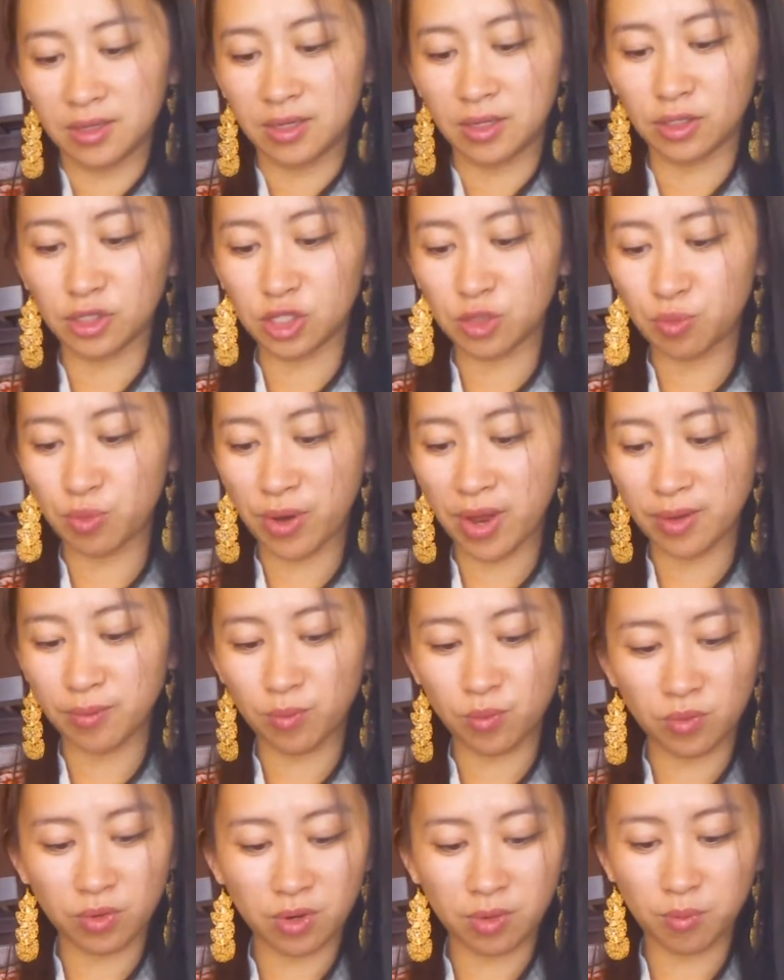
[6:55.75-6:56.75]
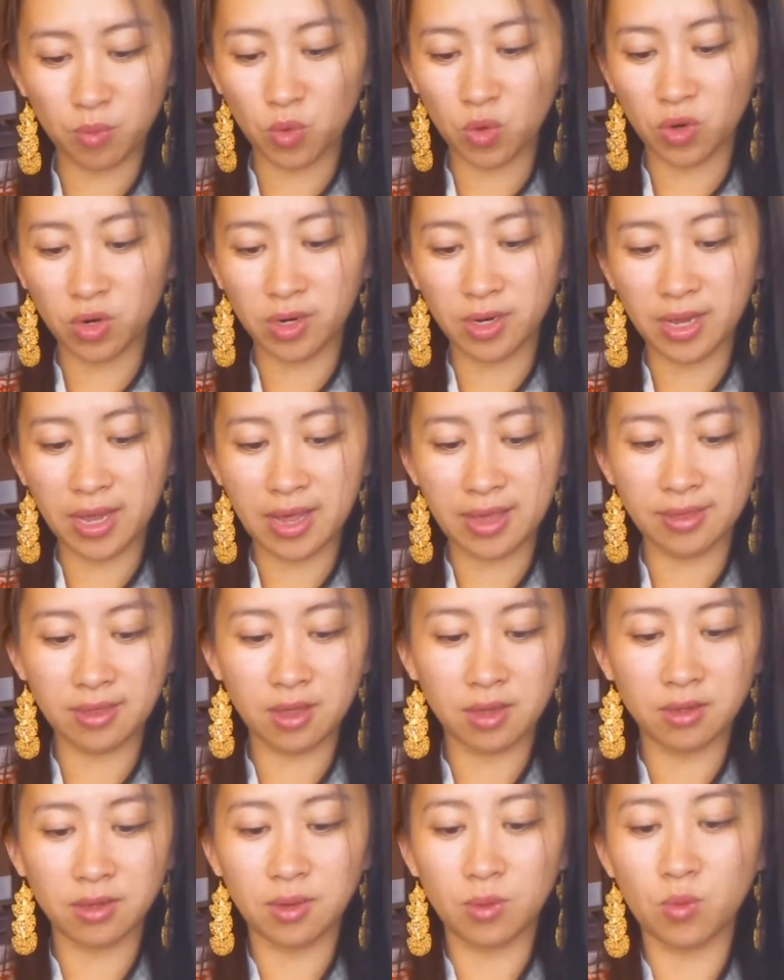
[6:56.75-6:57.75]
they'll spread more, and
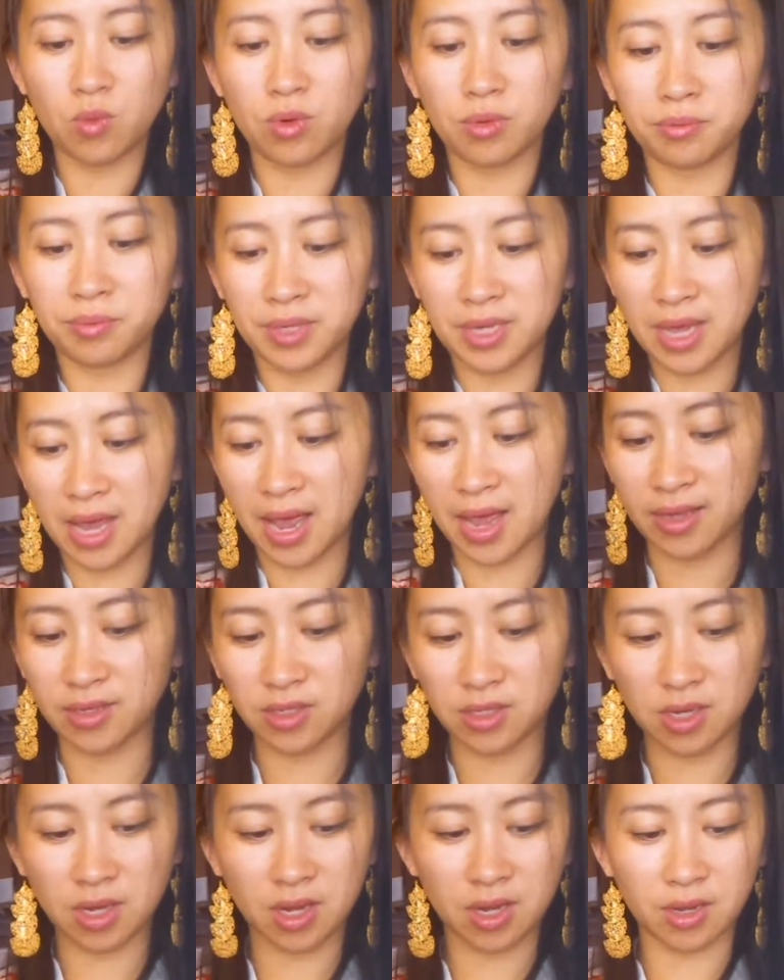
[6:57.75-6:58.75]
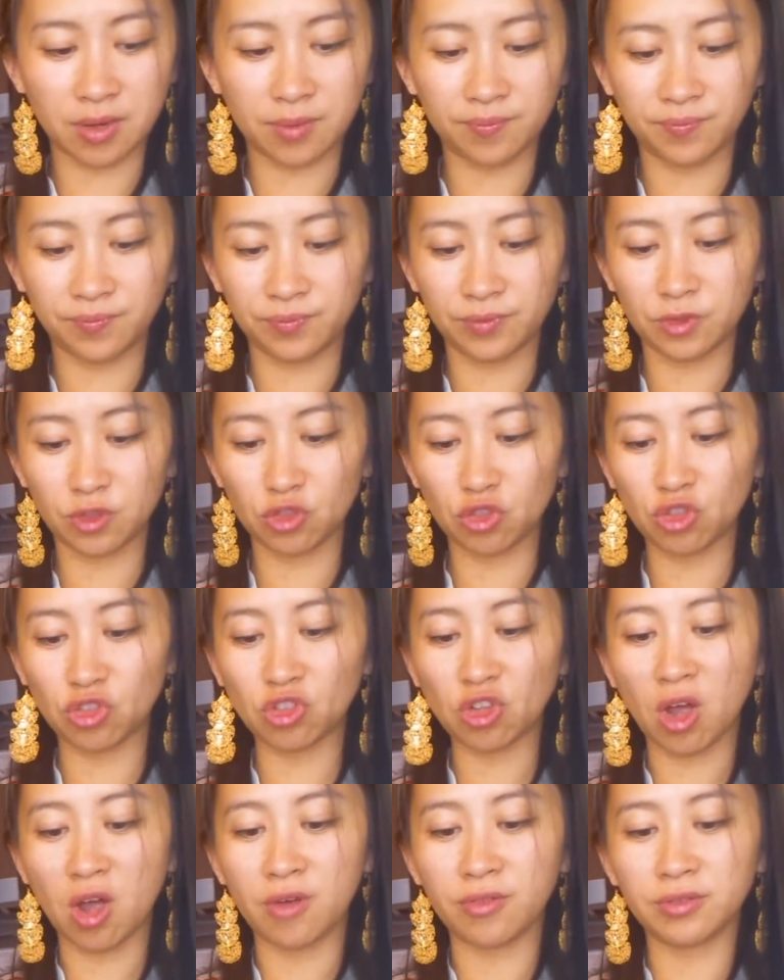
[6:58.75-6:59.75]
then they won't be as
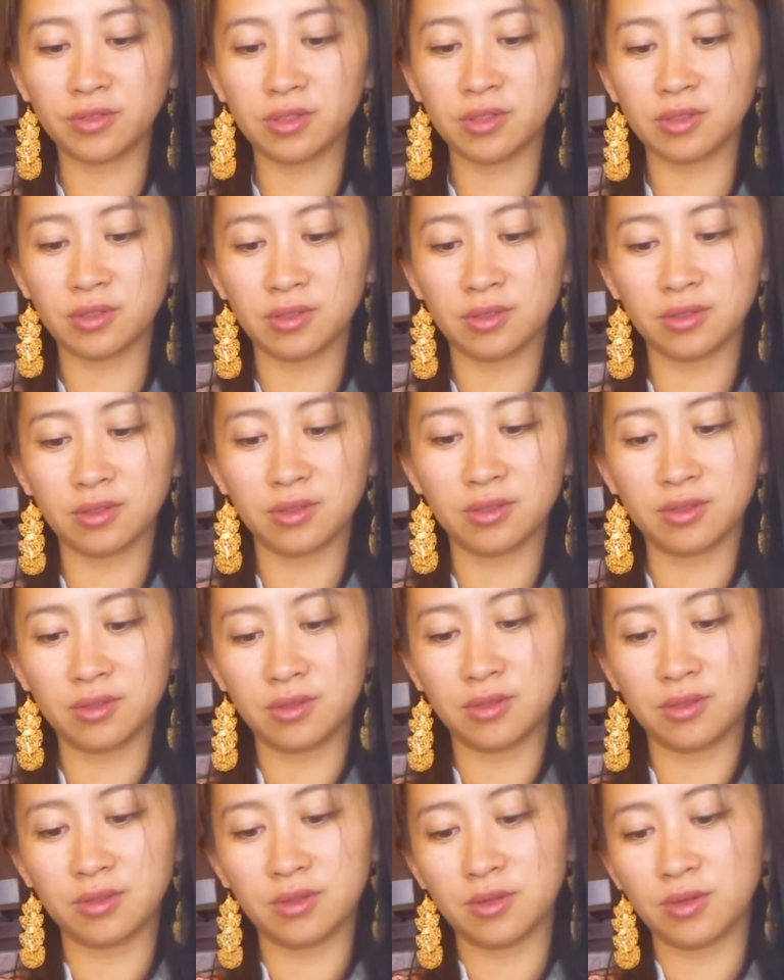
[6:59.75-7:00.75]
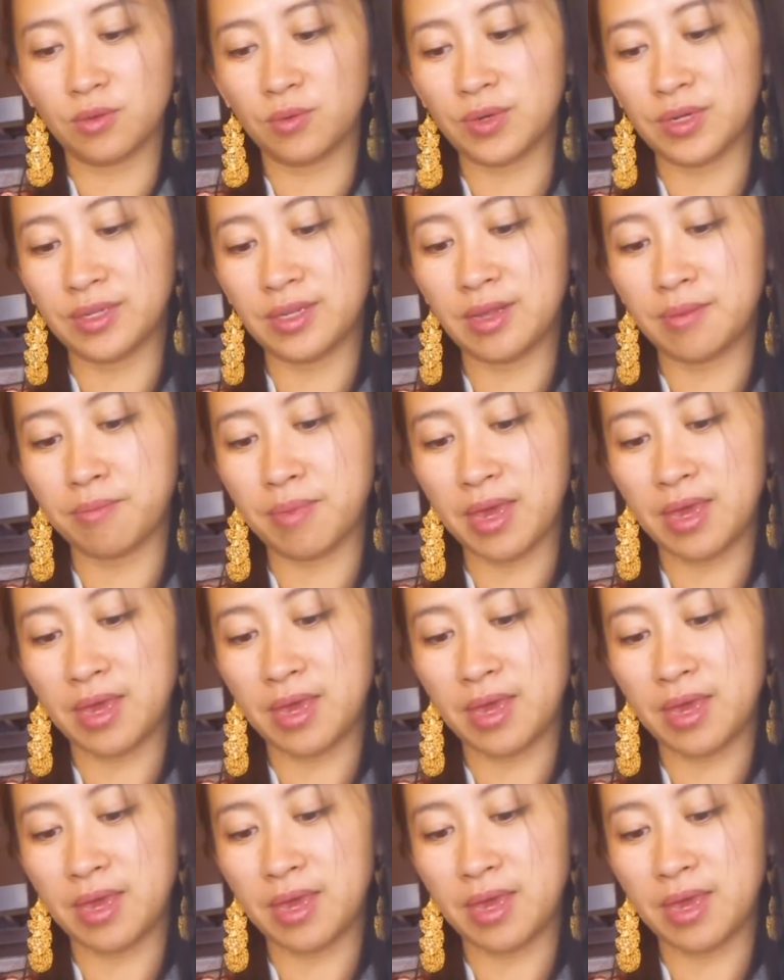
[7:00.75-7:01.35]
soft when they're